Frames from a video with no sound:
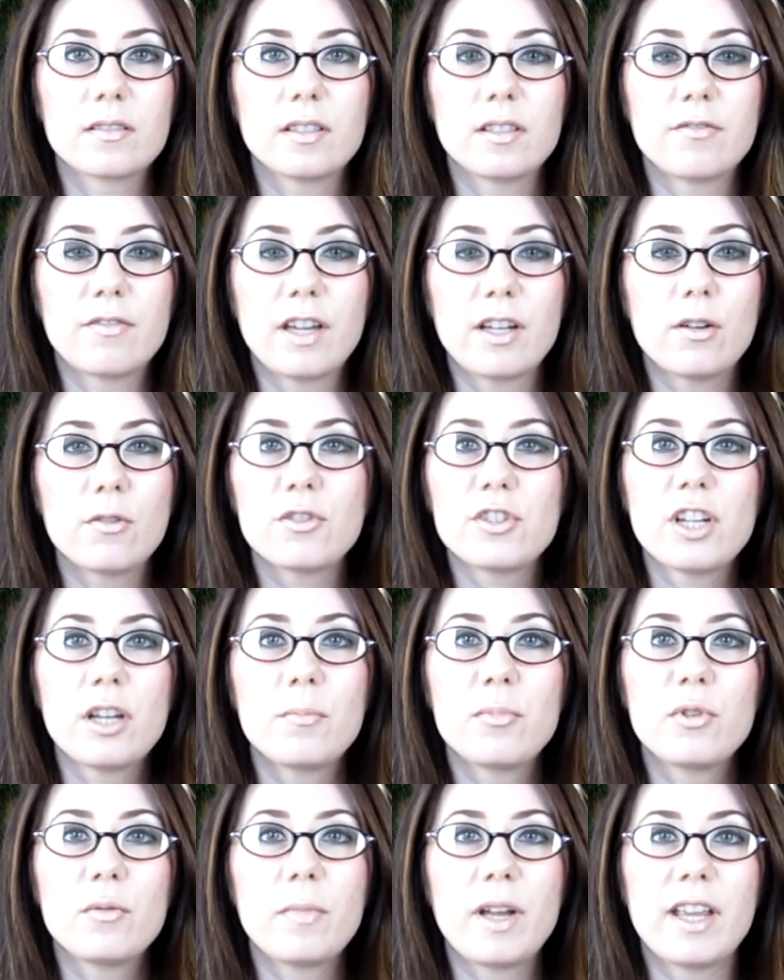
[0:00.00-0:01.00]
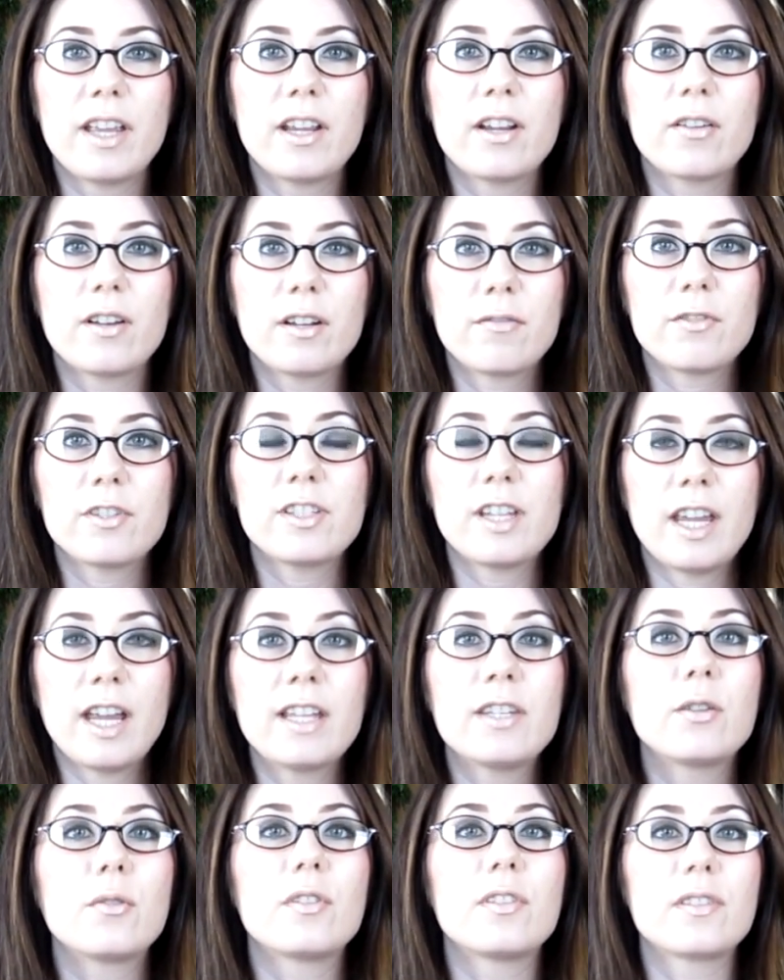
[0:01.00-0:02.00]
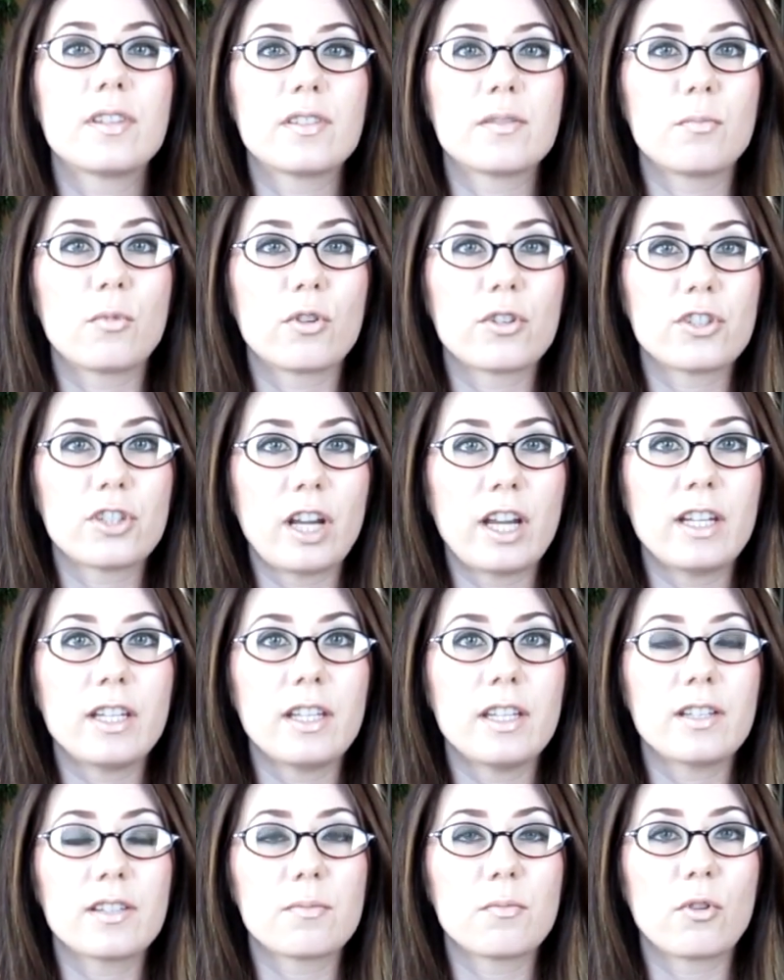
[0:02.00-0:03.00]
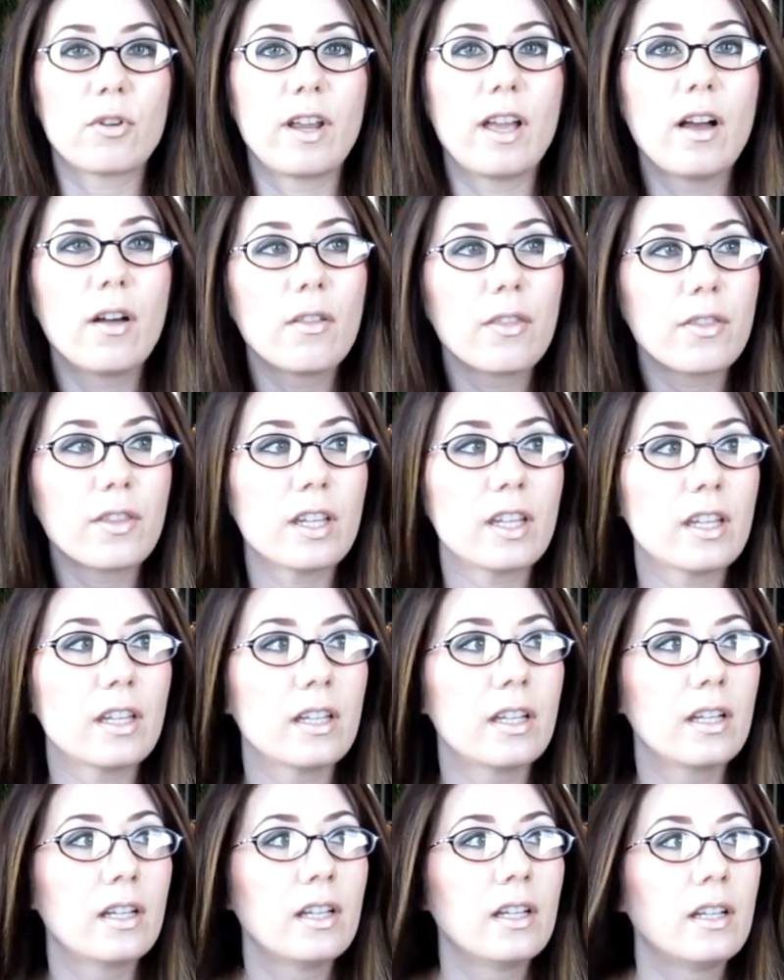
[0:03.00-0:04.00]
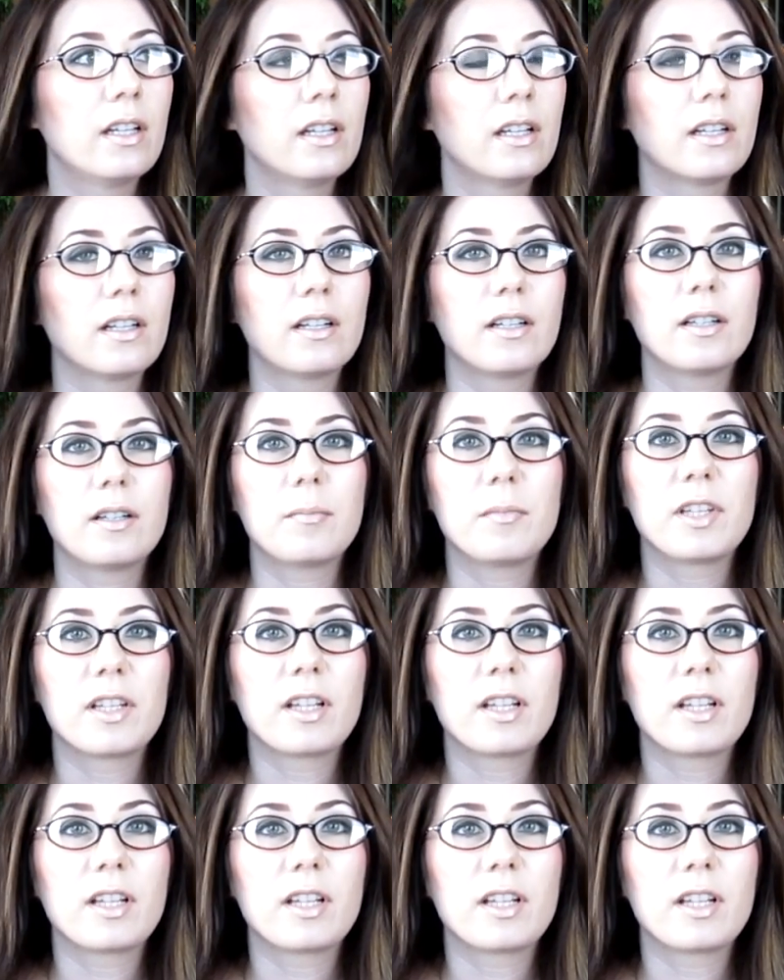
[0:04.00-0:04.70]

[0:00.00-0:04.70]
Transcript: if I don't shampoo my hair every day I notice it's more shiny, it's more healthy, um,